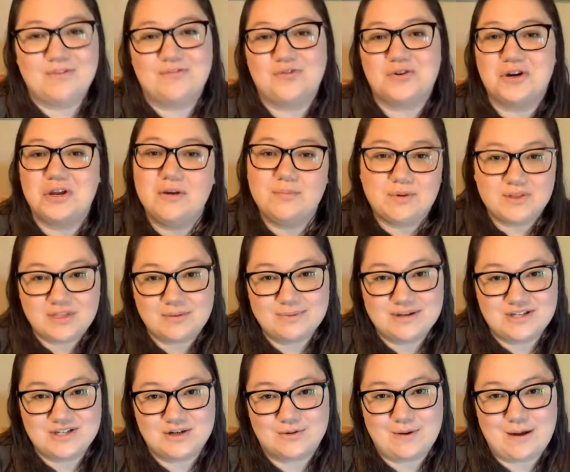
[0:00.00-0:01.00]
before you put them
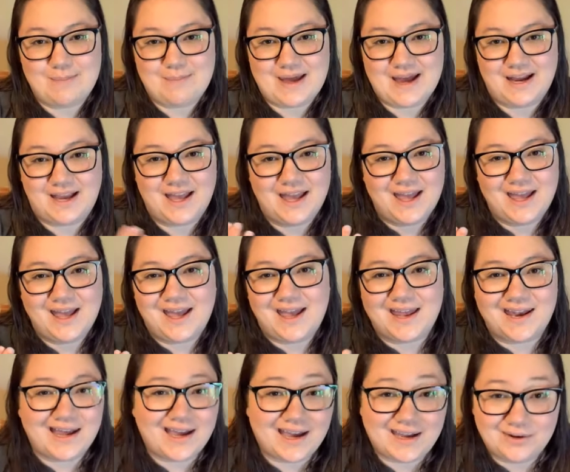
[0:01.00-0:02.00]
into your wet bag.
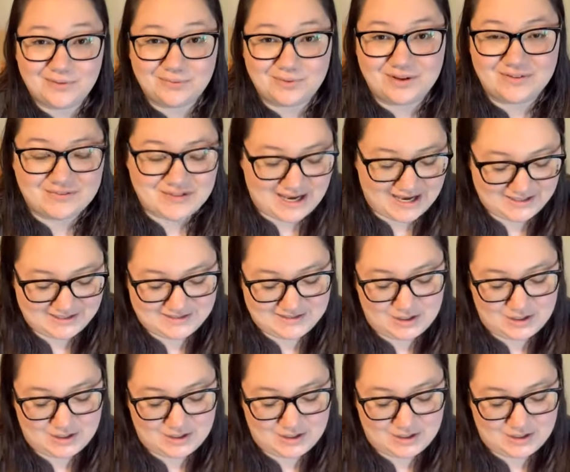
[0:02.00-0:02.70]
And I don't love that.